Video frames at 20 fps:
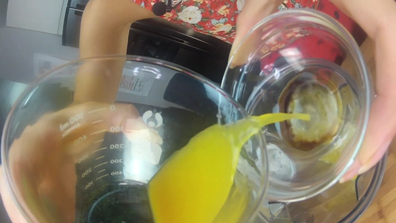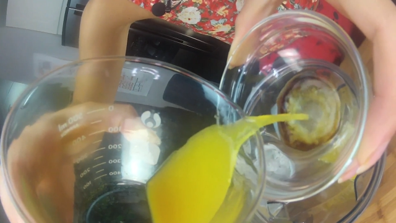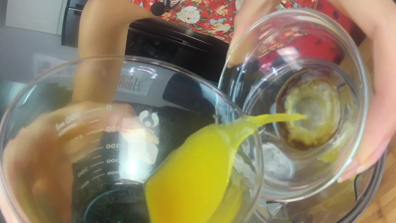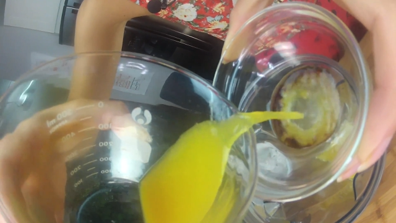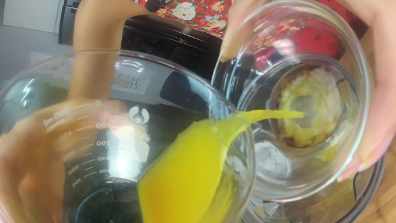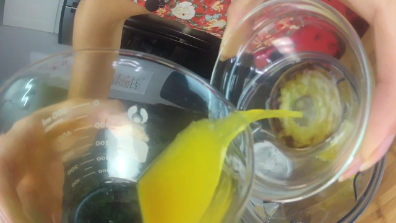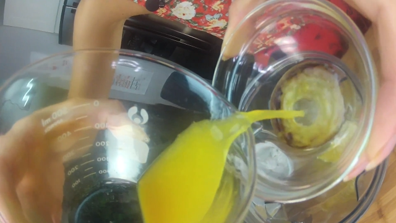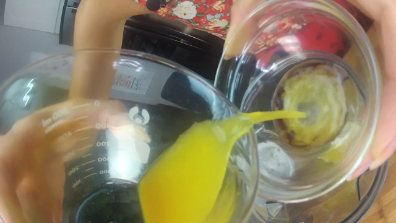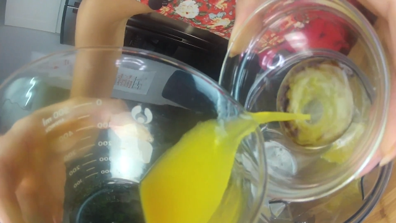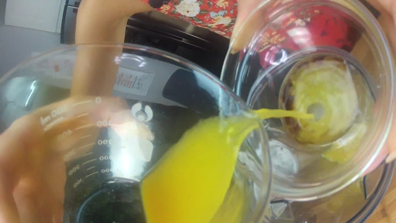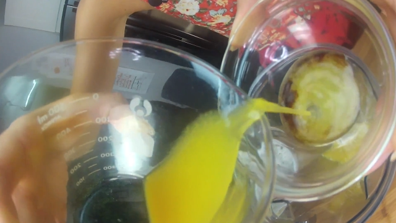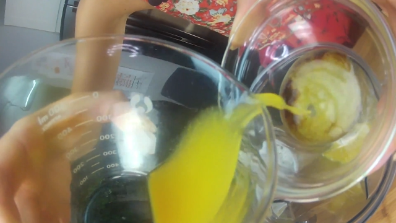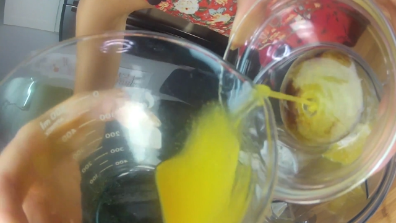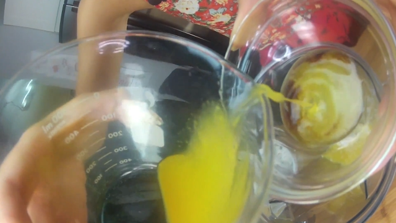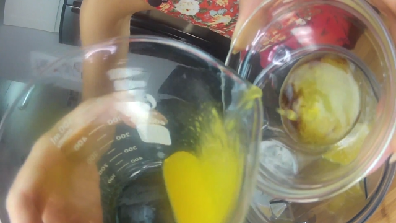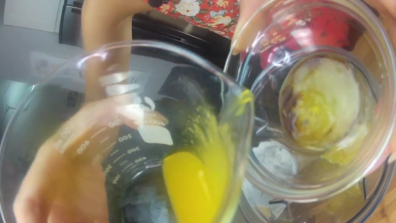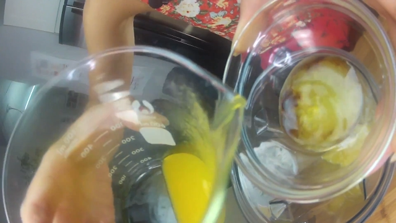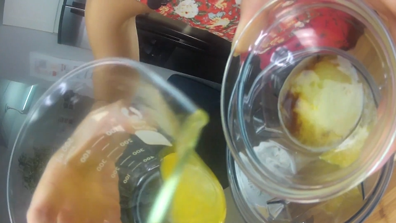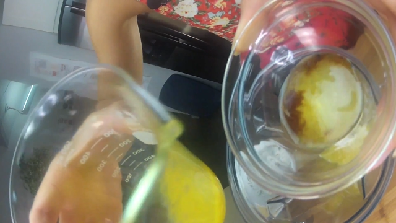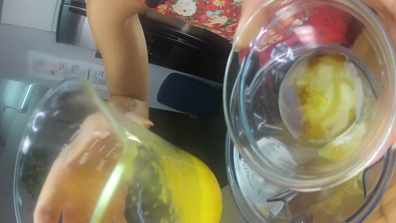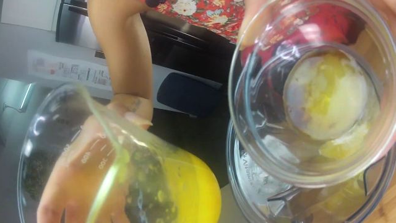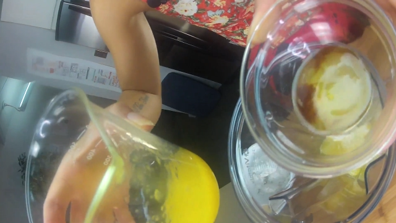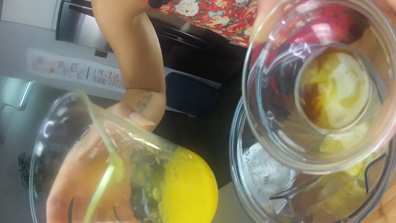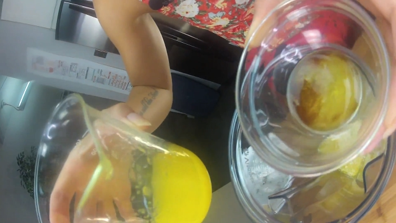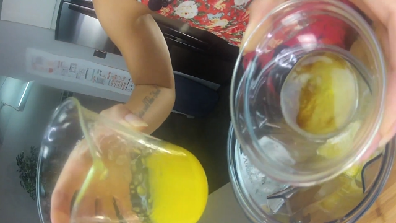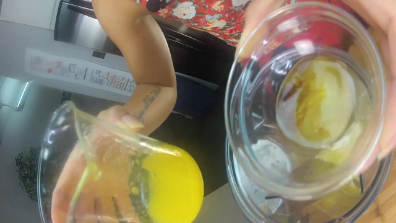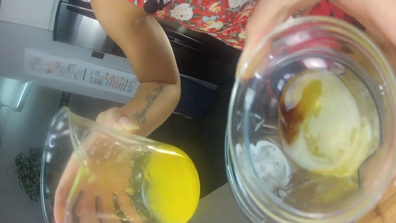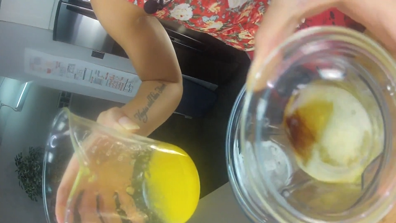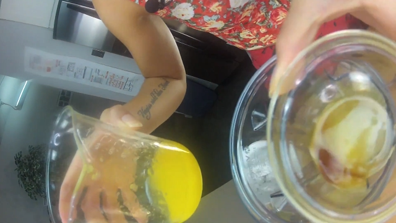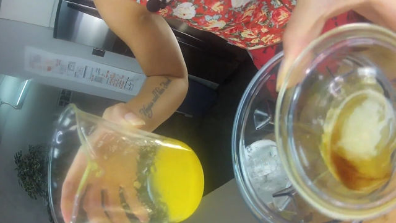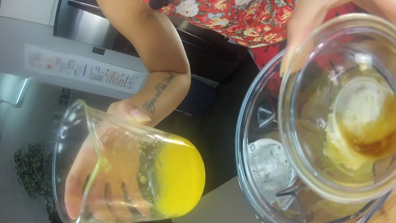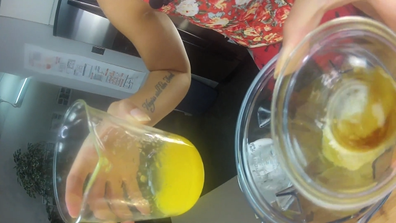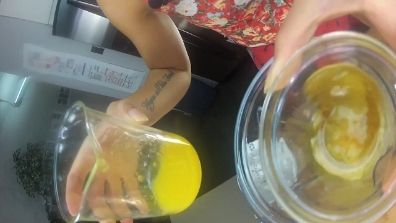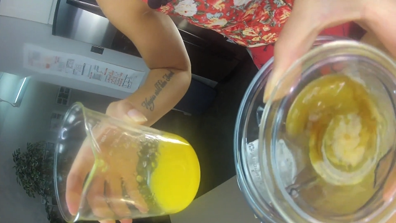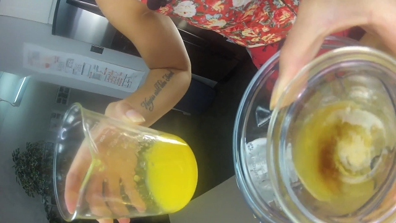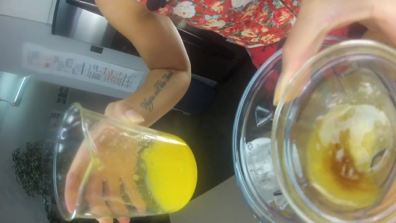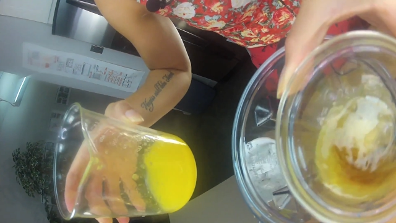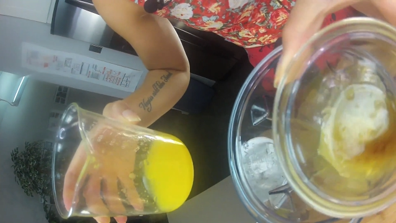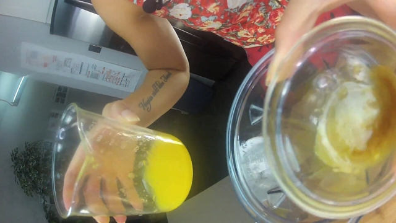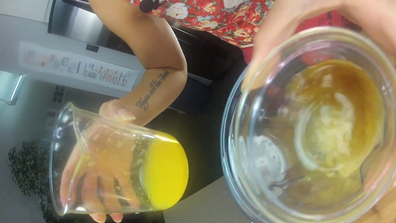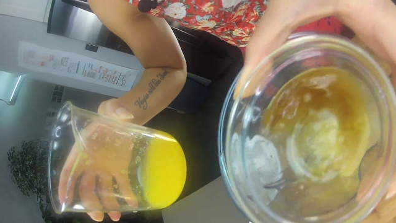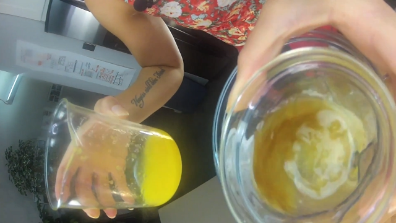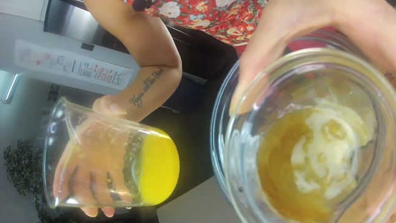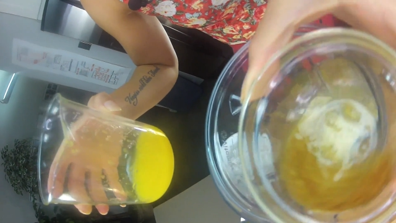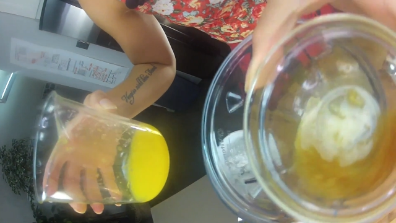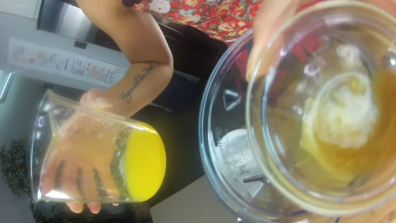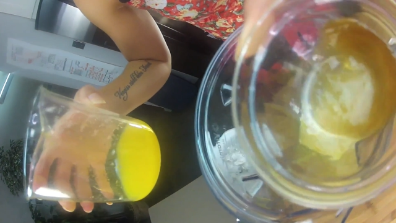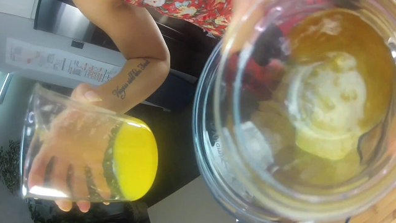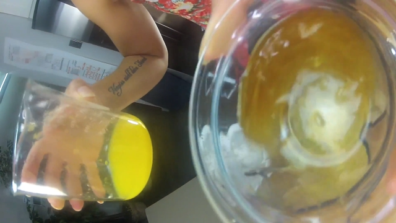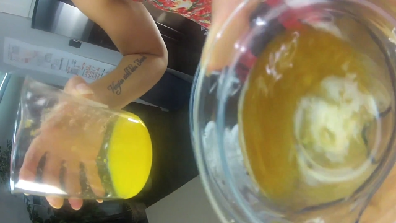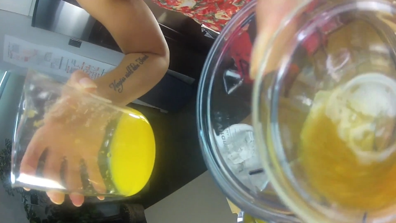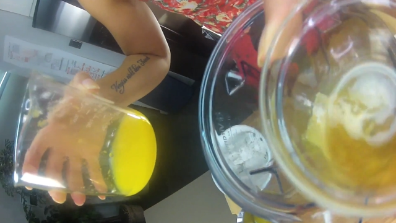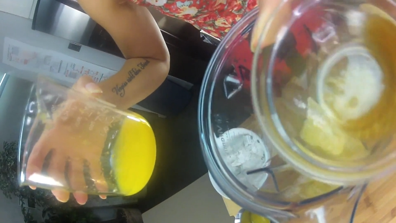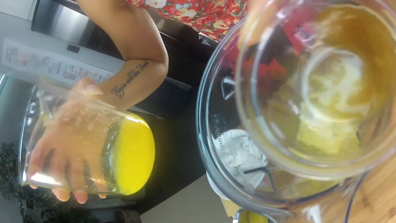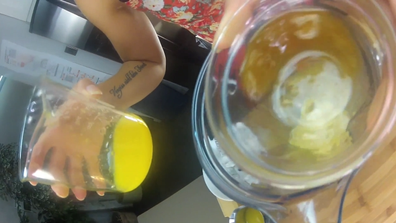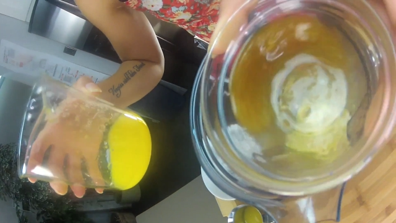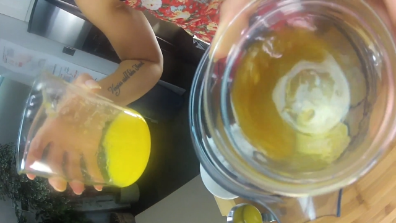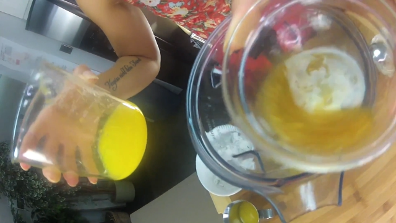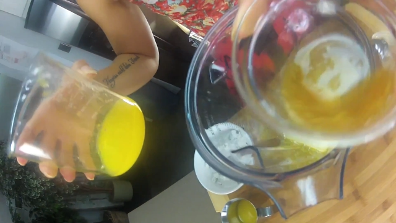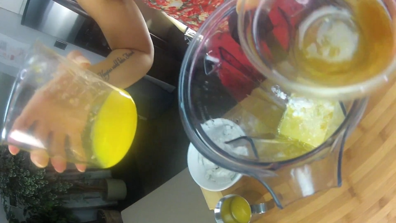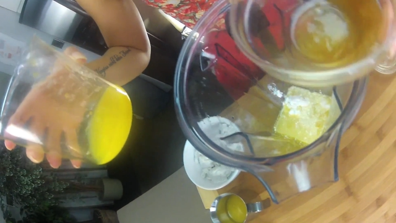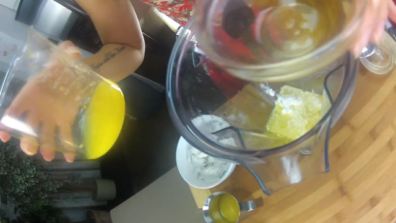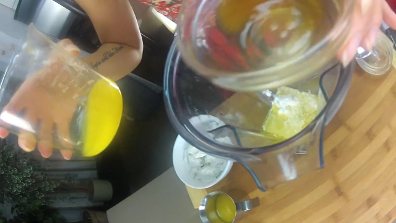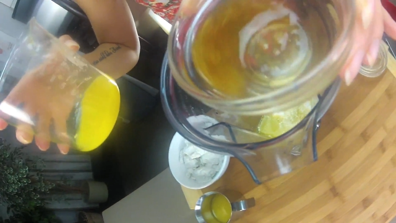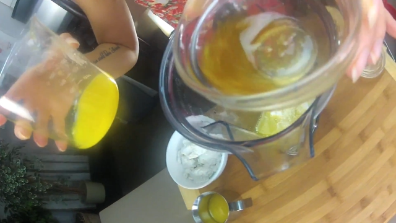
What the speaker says: Nobody's mouth can be seen.